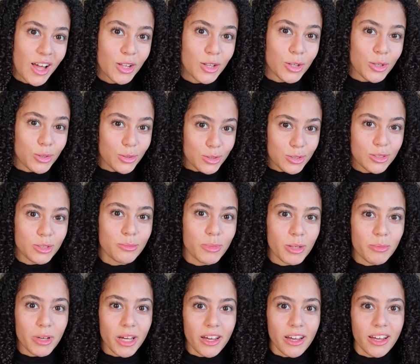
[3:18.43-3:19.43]
close to my
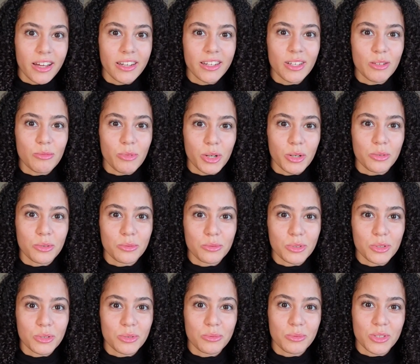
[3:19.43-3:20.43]
bed in my own
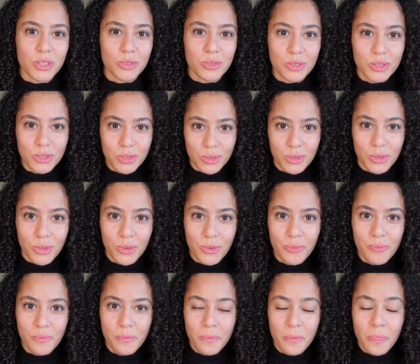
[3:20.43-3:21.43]
room, which was cool.
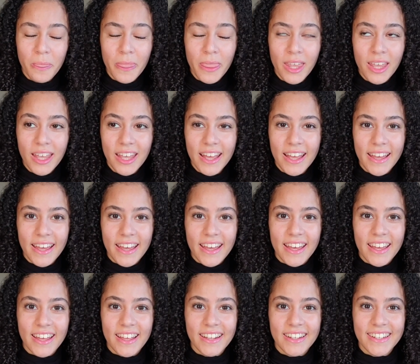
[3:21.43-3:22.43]

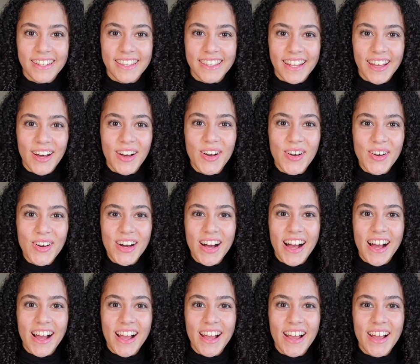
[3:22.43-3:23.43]
And now
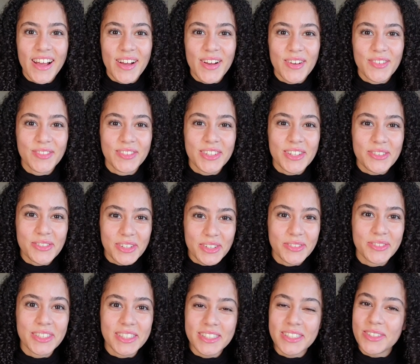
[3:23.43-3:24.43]
I am living
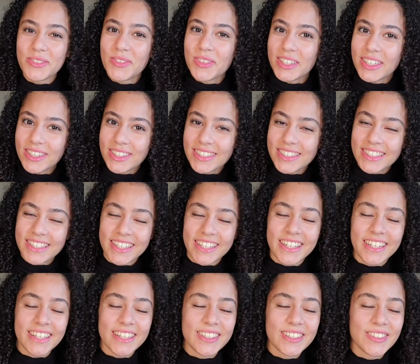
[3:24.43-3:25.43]
with someone else
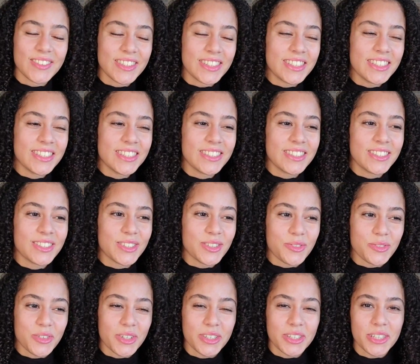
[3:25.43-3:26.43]
again, which is just
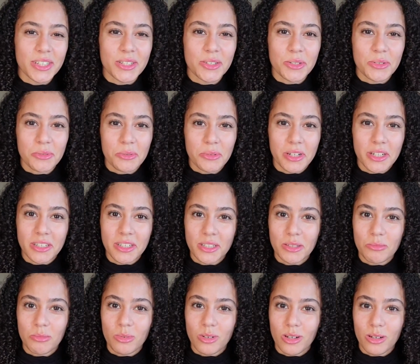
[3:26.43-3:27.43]
very
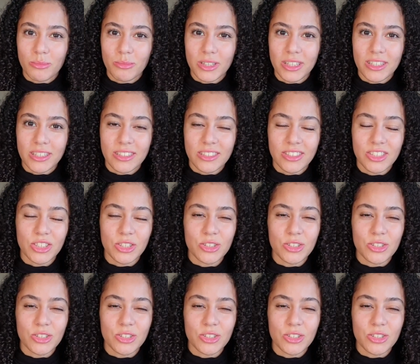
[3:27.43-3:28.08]
weird. But I mean,